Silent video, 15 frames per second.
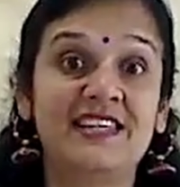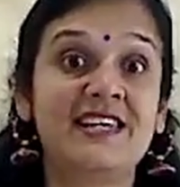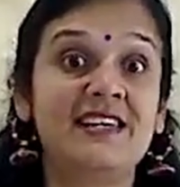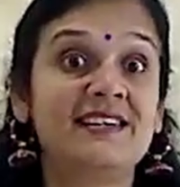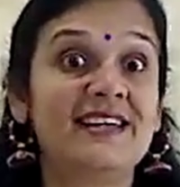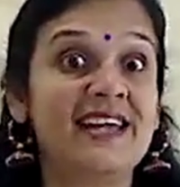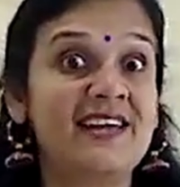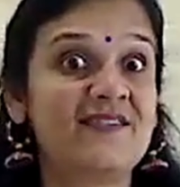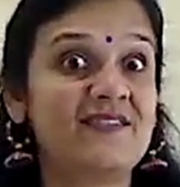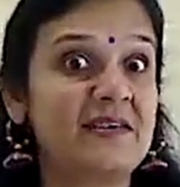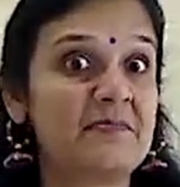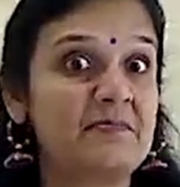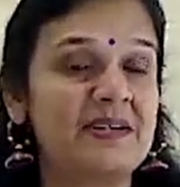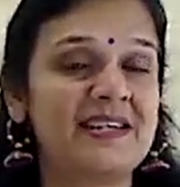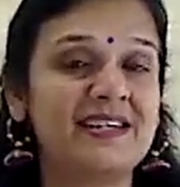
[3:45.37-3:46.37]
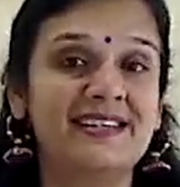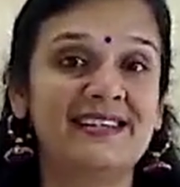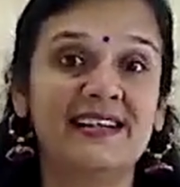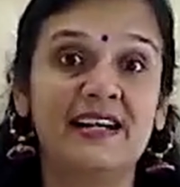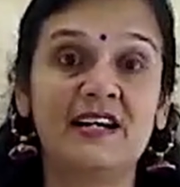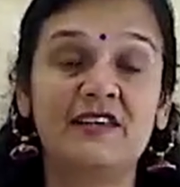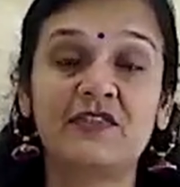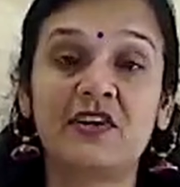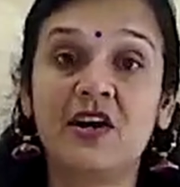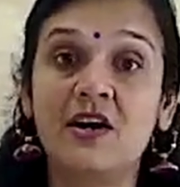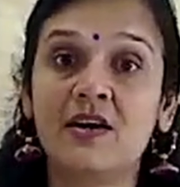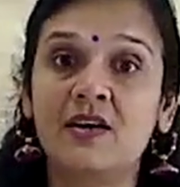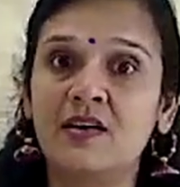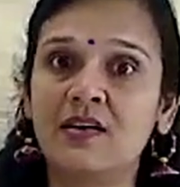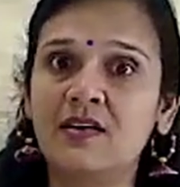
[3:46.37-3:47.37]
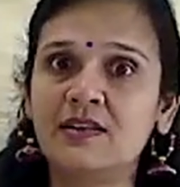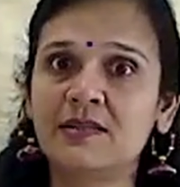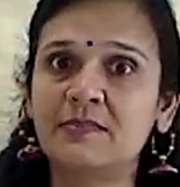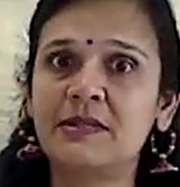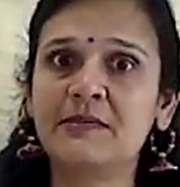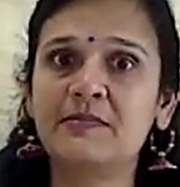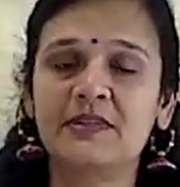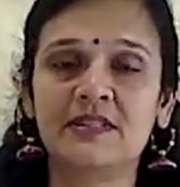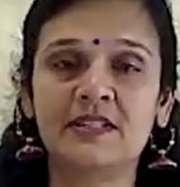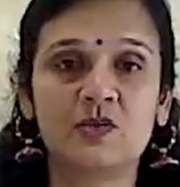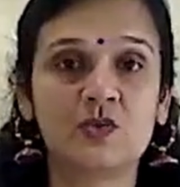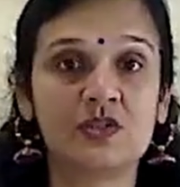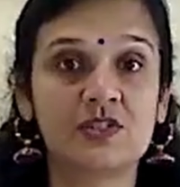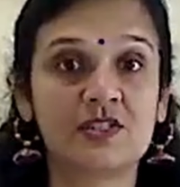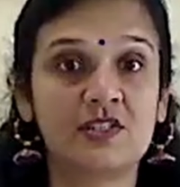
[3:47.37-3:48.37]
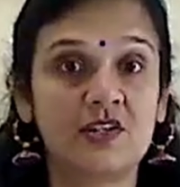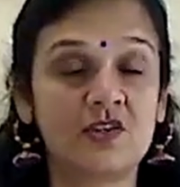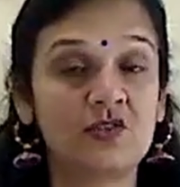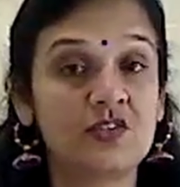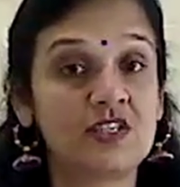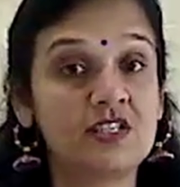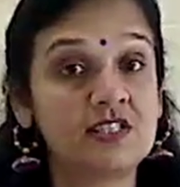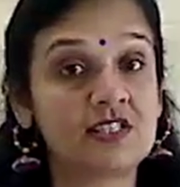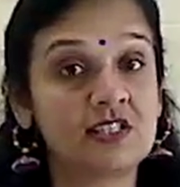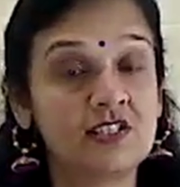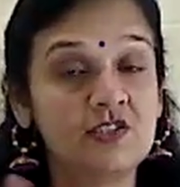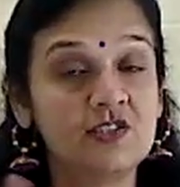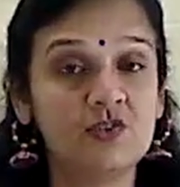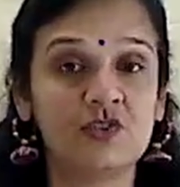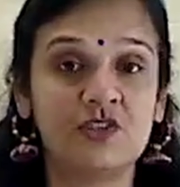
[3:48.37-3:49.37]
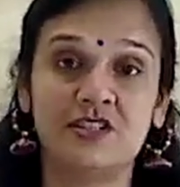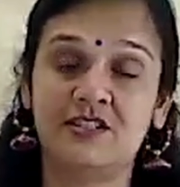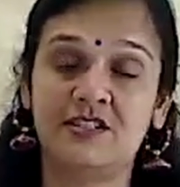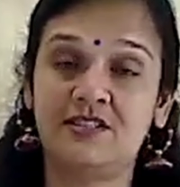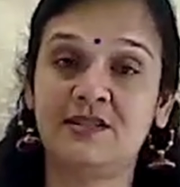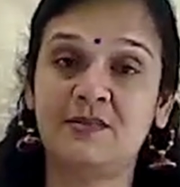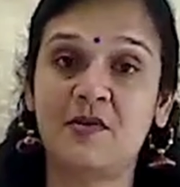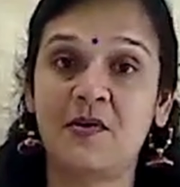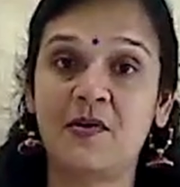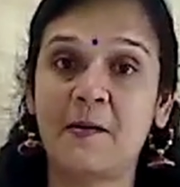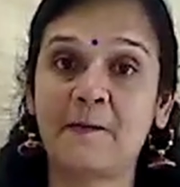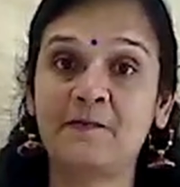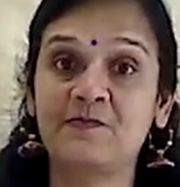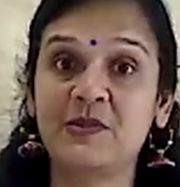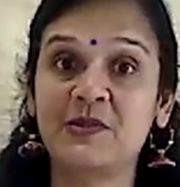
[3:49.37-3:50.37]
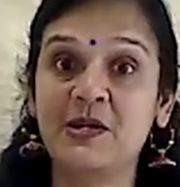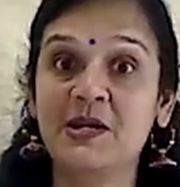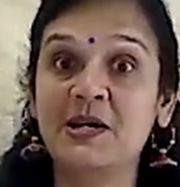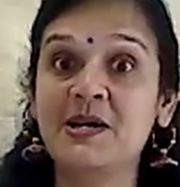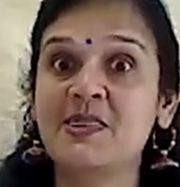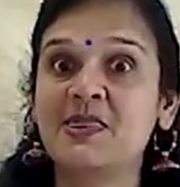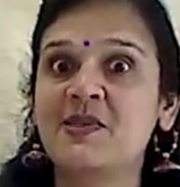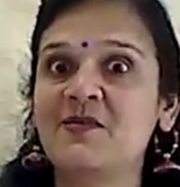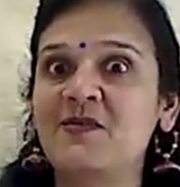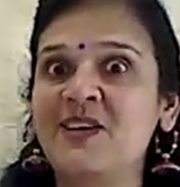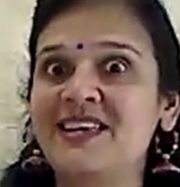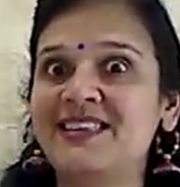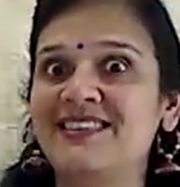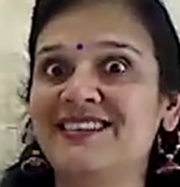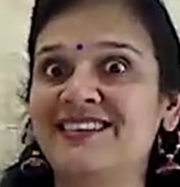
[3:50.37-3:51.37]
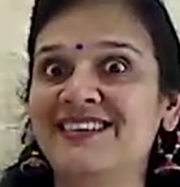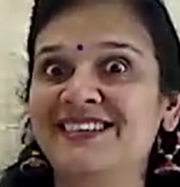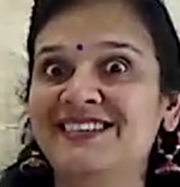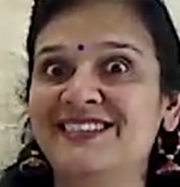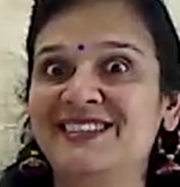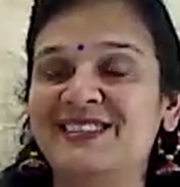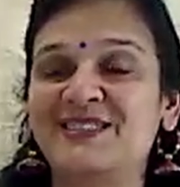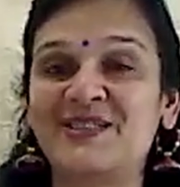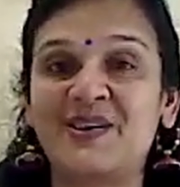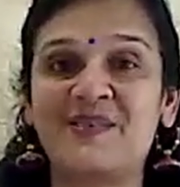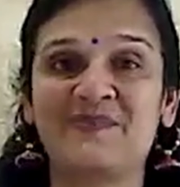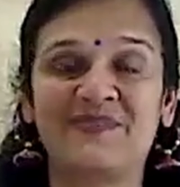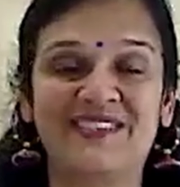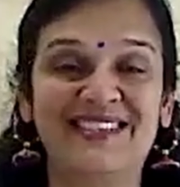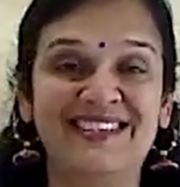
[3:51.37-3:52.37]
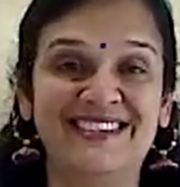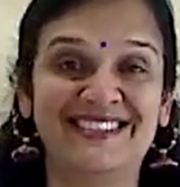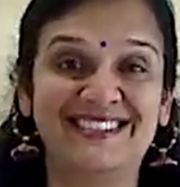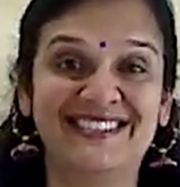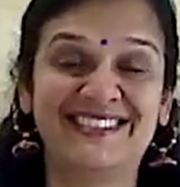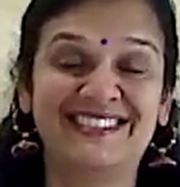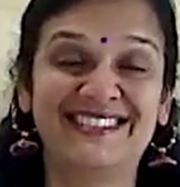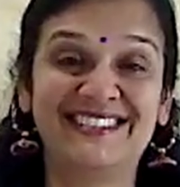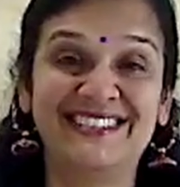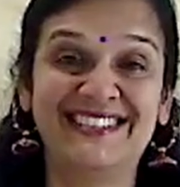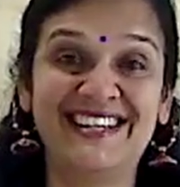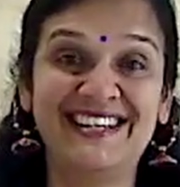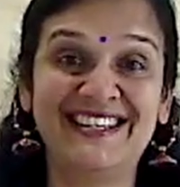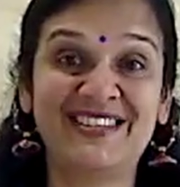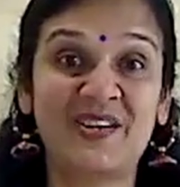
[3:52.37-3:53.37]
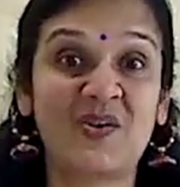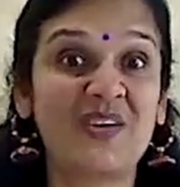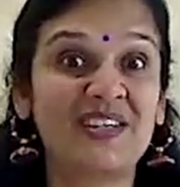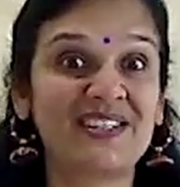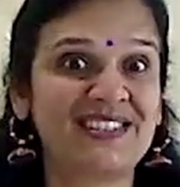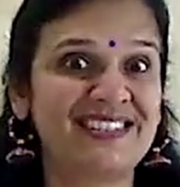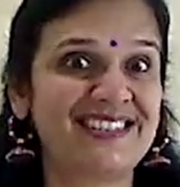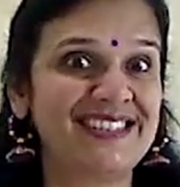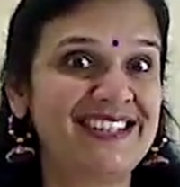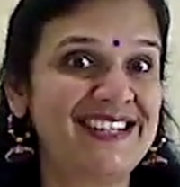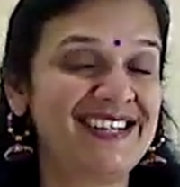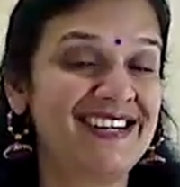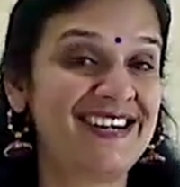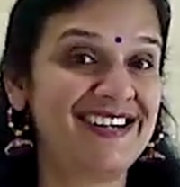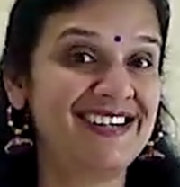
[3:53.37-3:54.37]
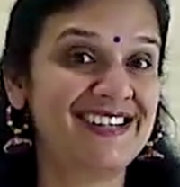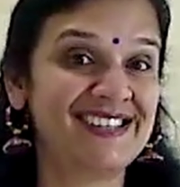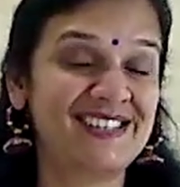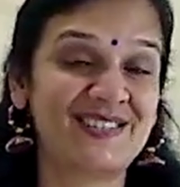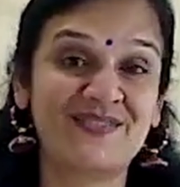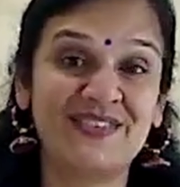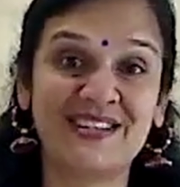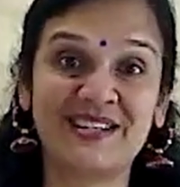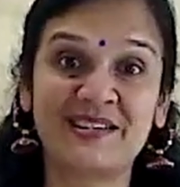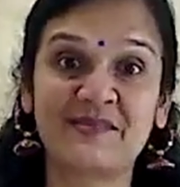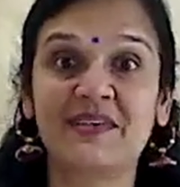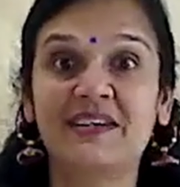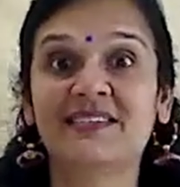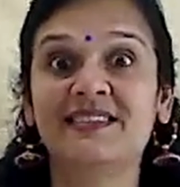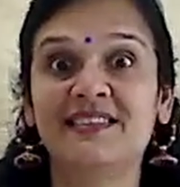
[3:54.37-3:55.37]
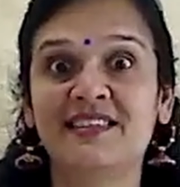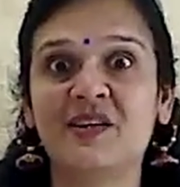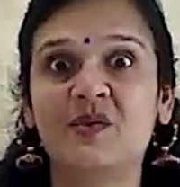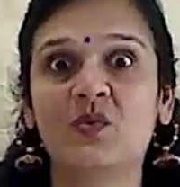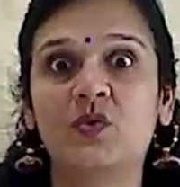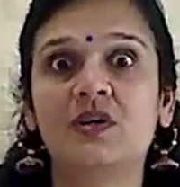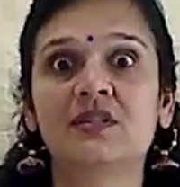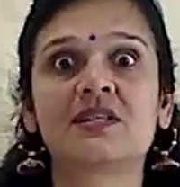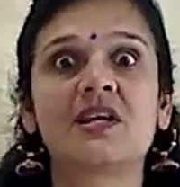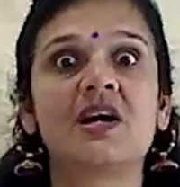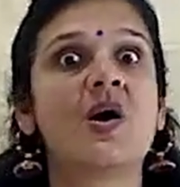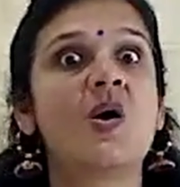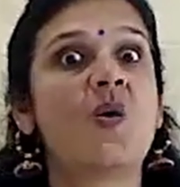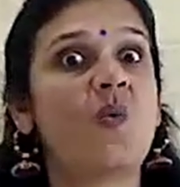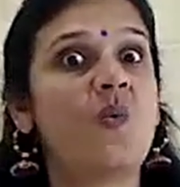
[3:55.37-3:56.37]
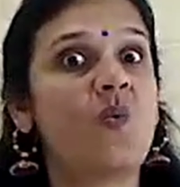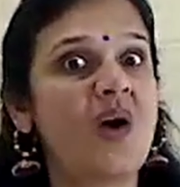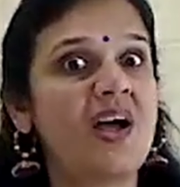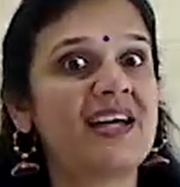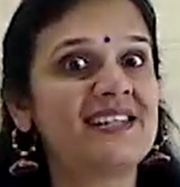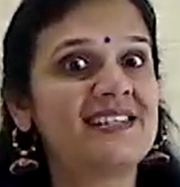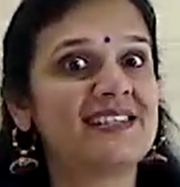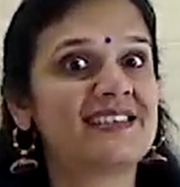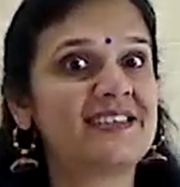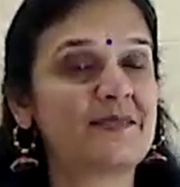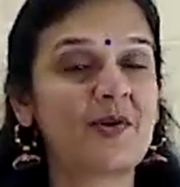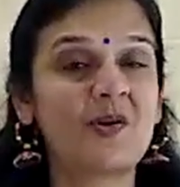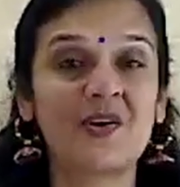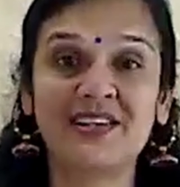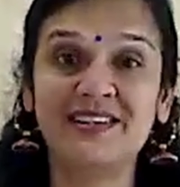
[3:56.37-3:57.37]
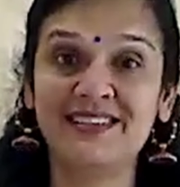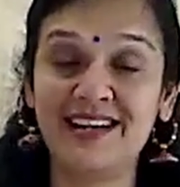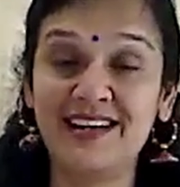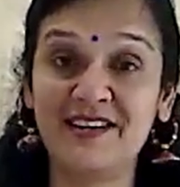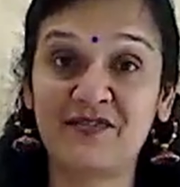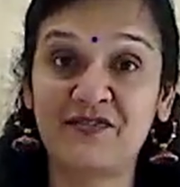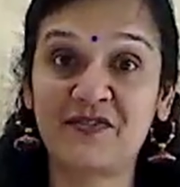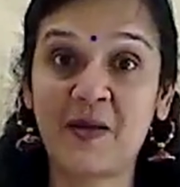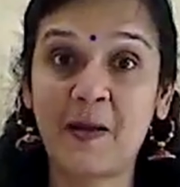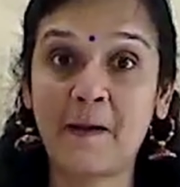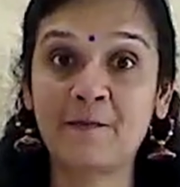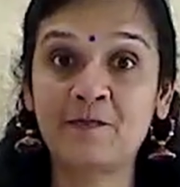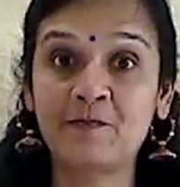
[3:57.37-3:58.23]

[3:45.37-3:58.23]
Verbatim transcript: He gave a big laugh. All the people that were surrounding saluted the boy the way it all stopped here. The question he asked Vikramaditya was, Why did the boy laugh?